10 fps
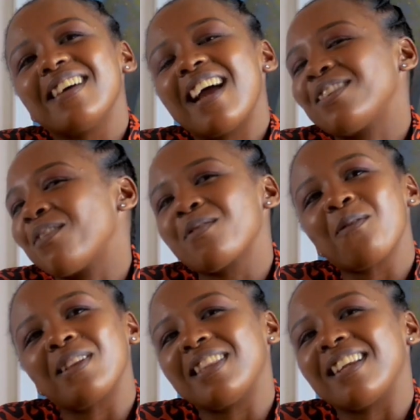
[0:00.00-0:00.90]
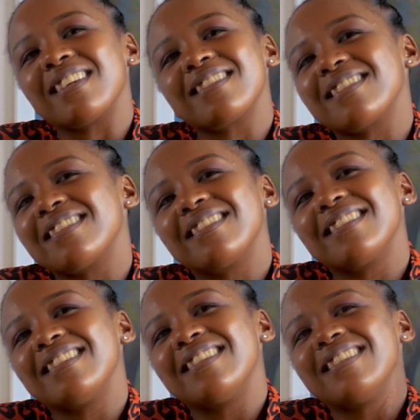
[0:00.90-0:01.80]
I don't know what that is.
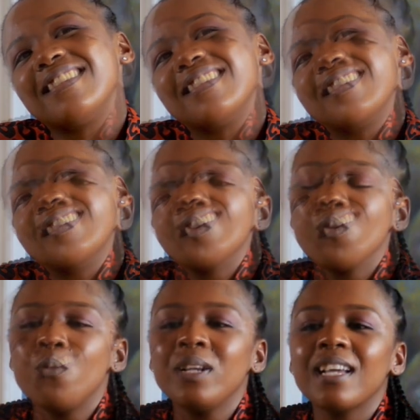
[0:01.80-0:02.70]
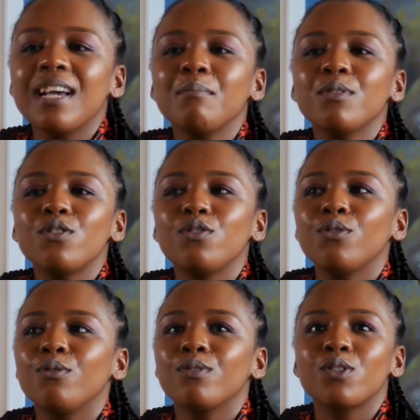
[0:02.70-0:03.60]
When it comes
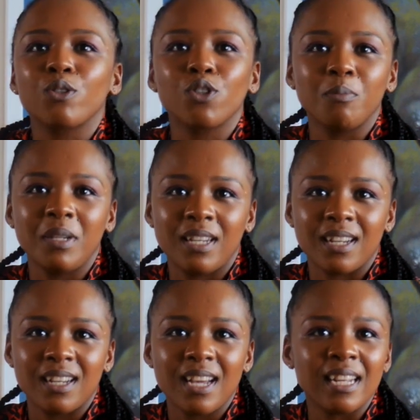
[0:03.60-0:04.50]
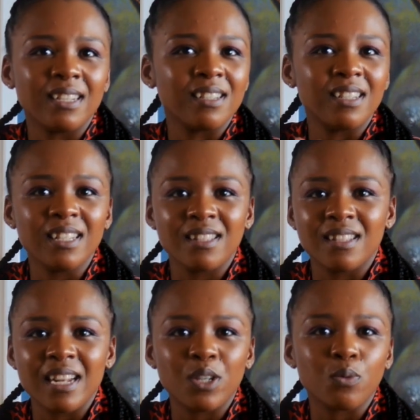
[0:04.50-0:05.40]
to social media and
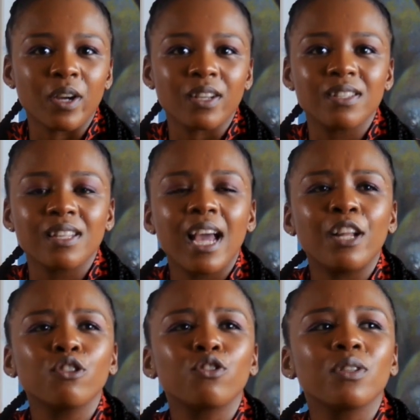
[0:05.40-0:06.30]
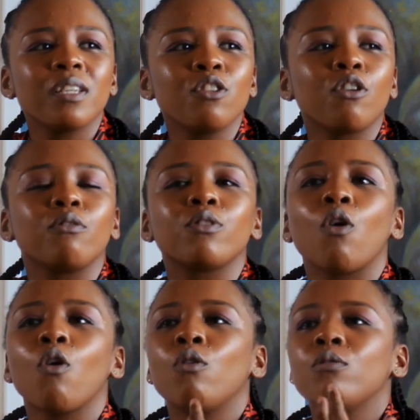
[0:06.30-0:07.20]
these networks, and you see, you know, the
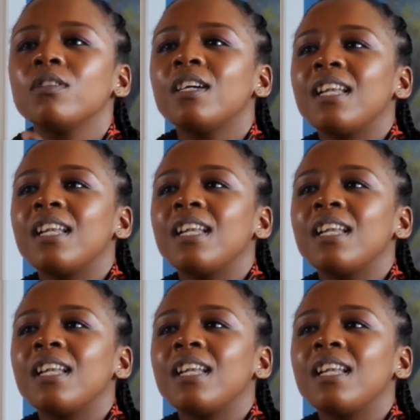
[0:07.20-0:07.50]
whole